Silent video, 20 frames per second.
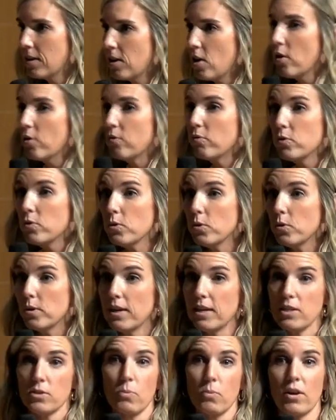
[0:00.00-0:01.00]
Food
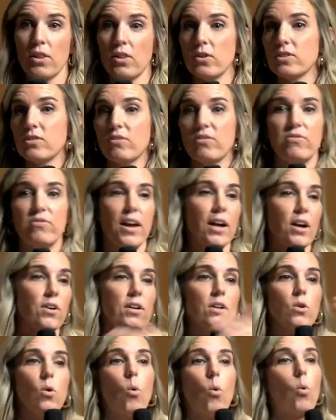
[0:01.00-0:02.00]
is one of those very
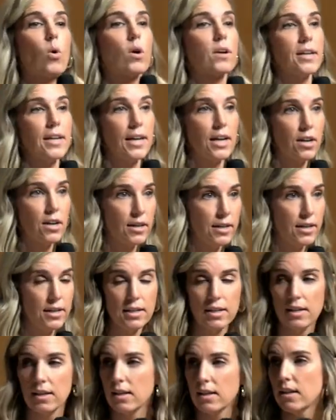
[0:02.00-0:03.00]
ordinary
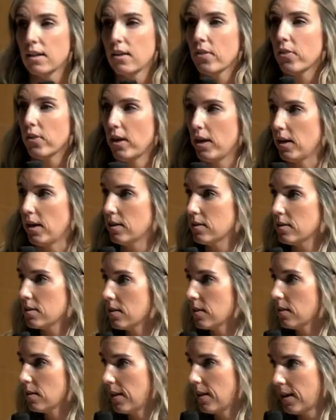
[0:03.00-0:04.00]
things,
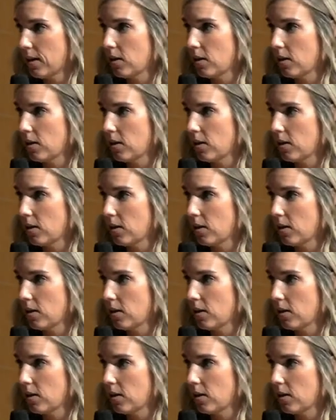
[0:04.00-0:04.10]
like